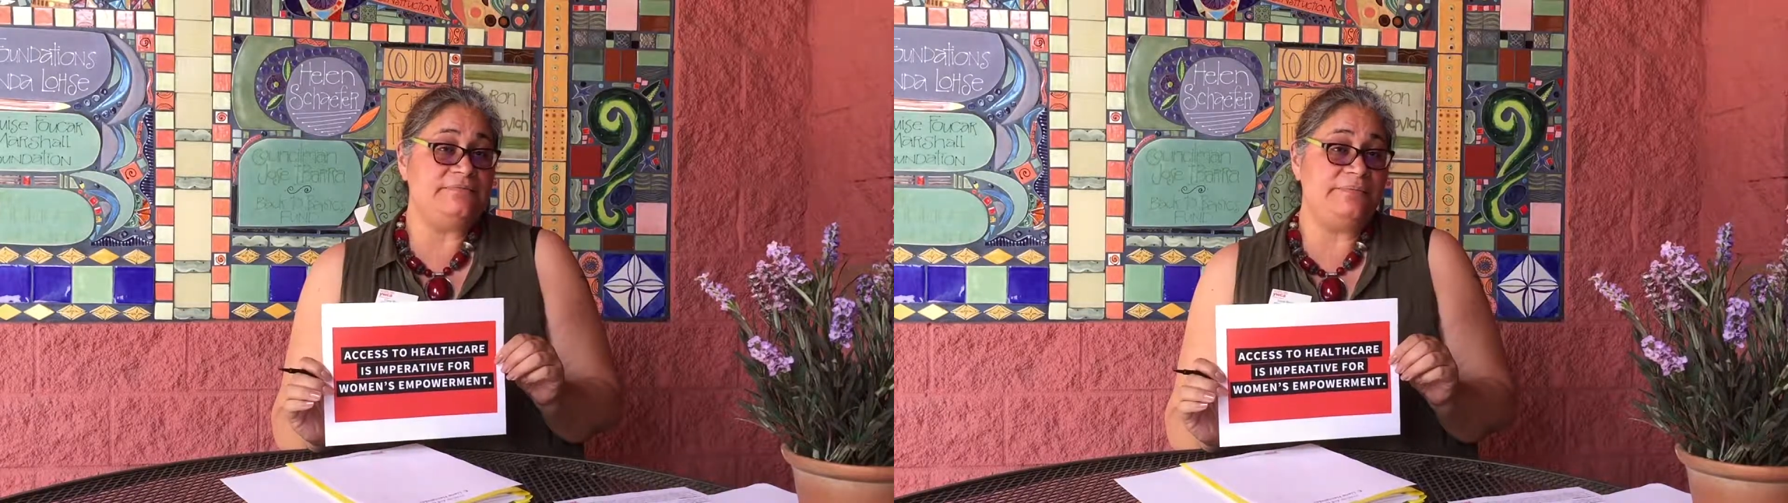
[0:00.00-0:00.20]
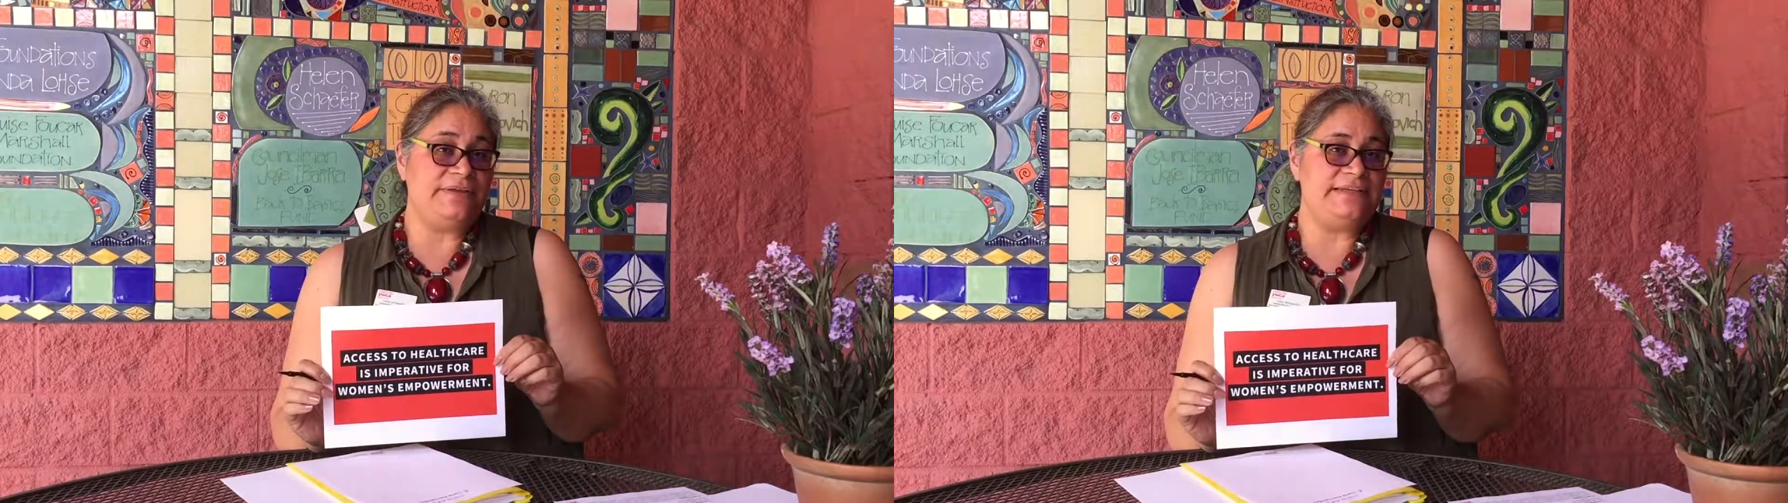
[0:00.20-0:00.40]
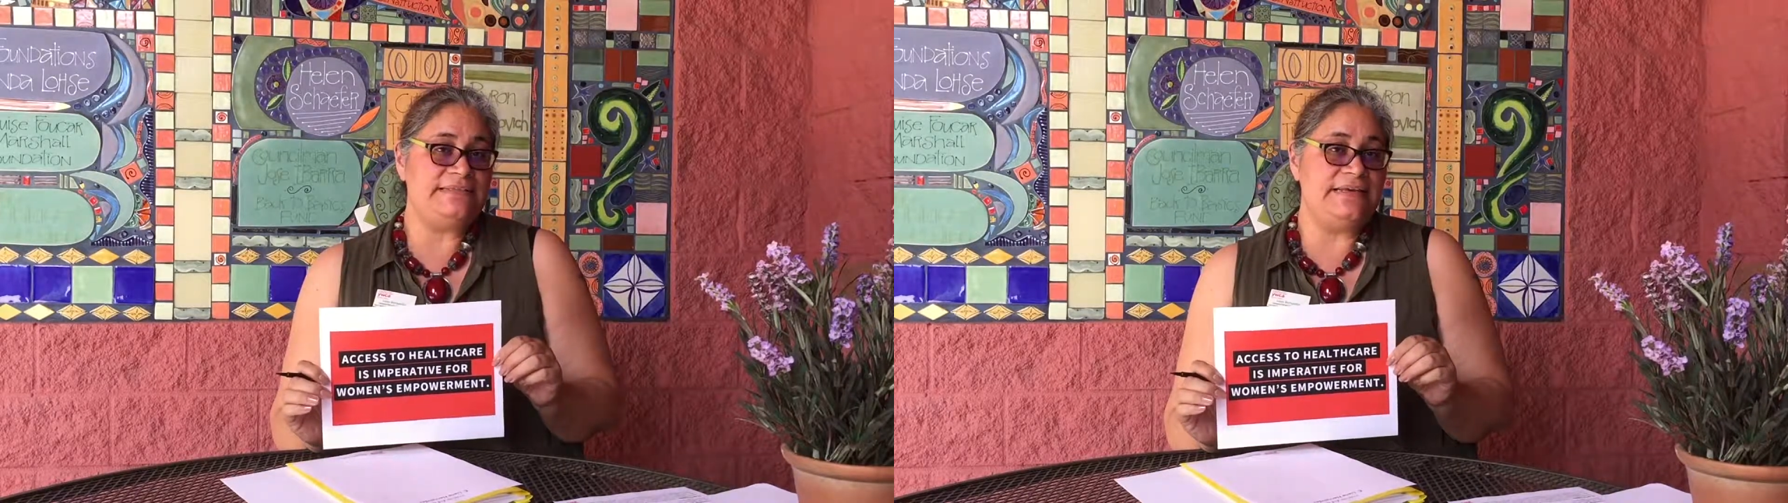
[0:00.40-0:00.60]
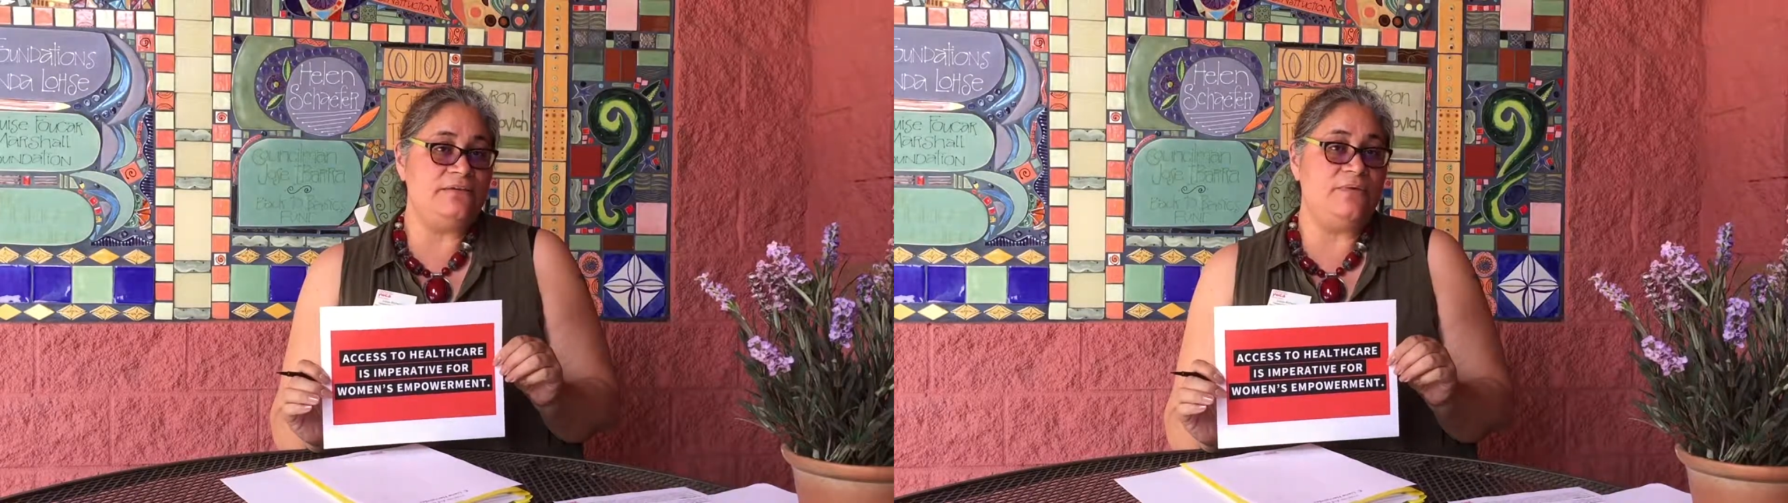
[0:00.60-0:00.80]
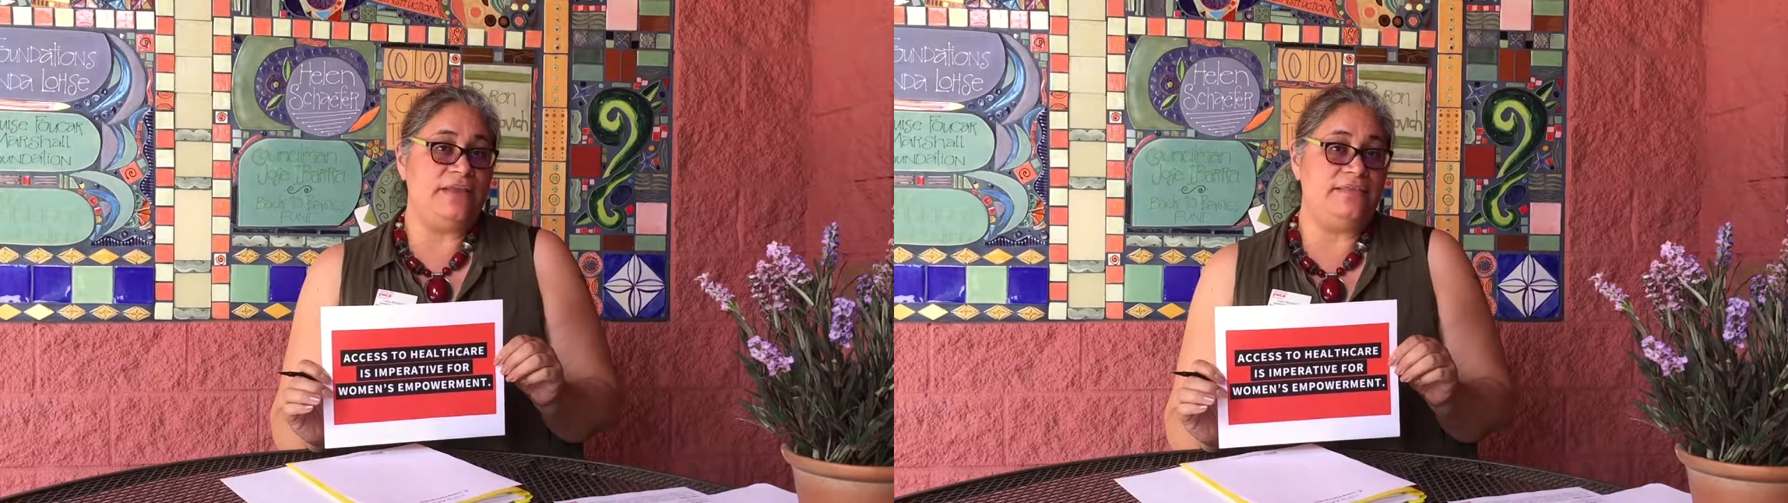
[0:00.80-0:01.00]
and replaced
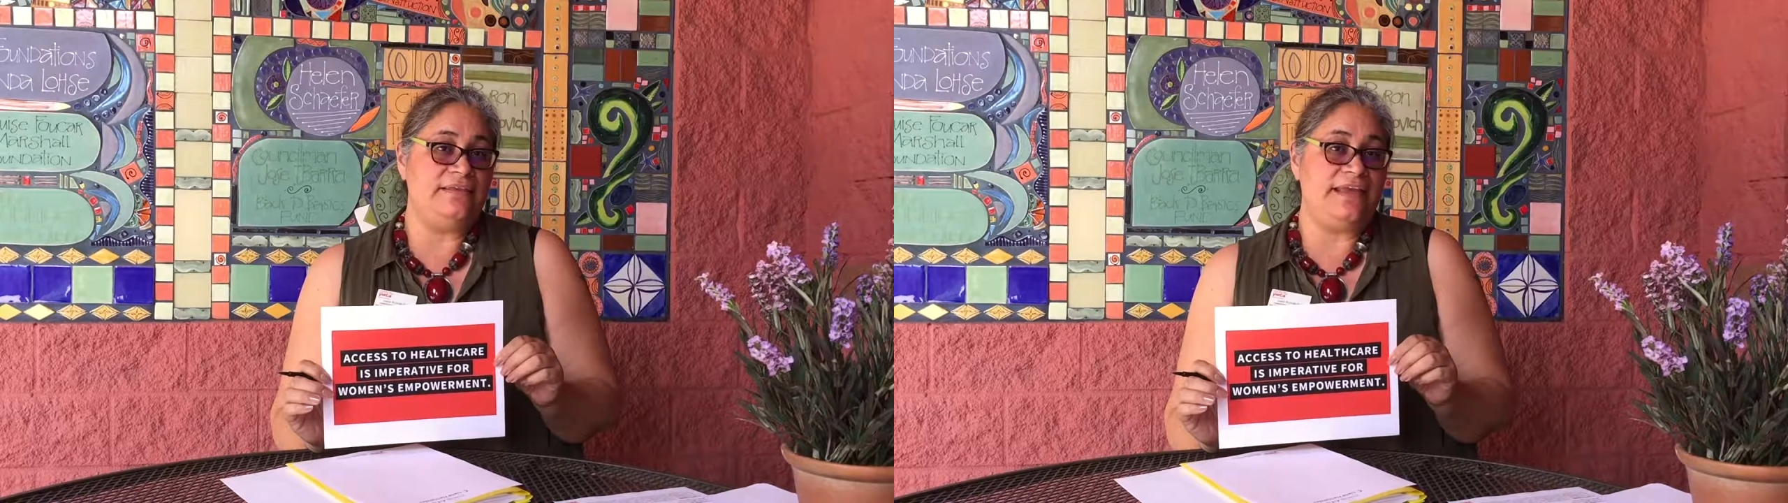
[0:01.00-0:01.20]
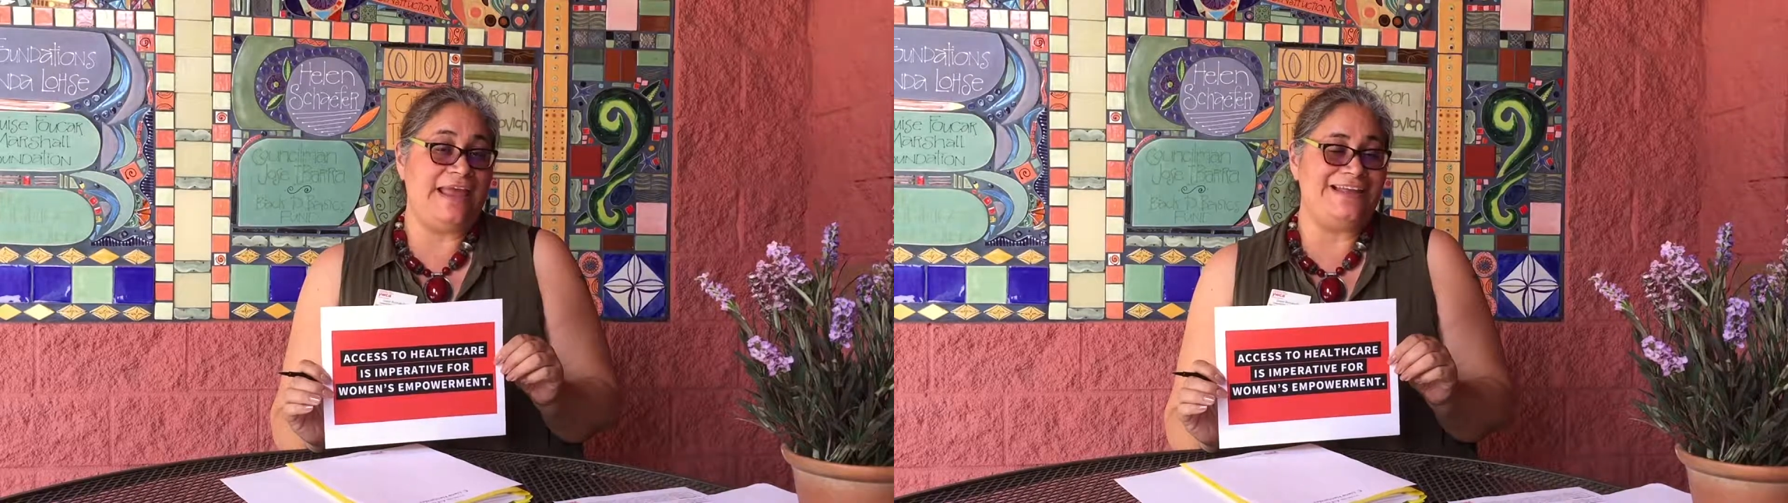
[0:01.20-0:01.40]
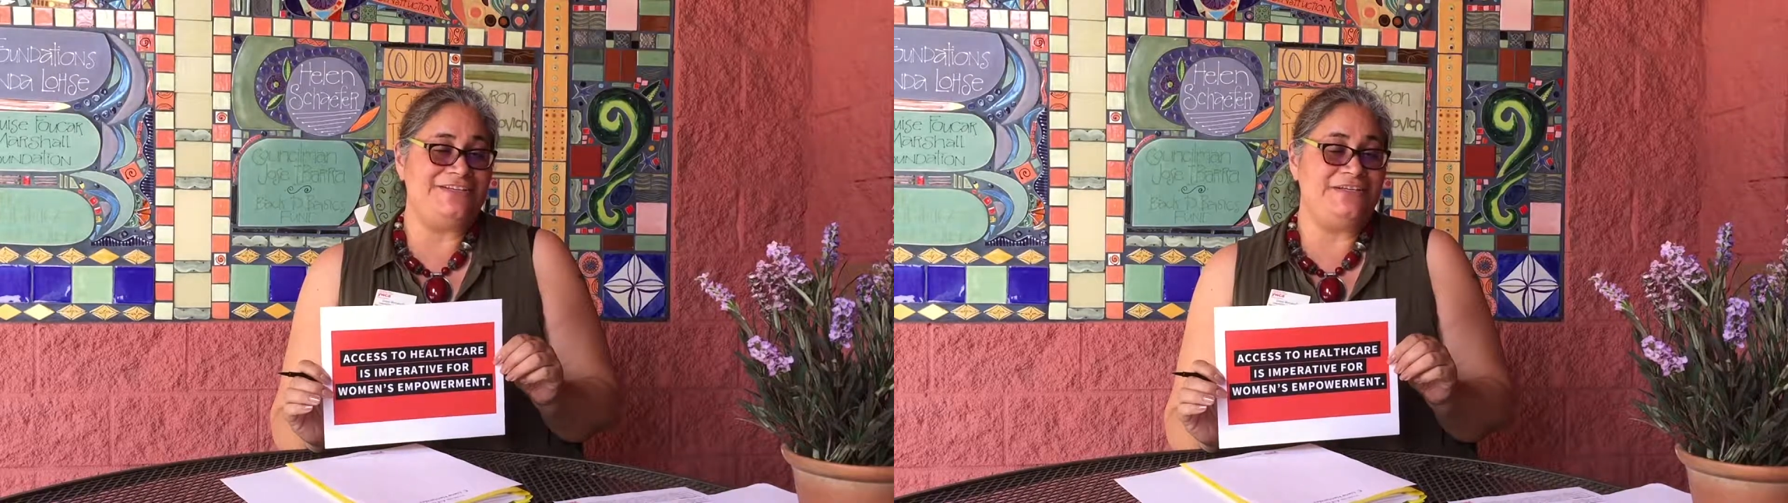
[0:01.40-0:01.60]
it with the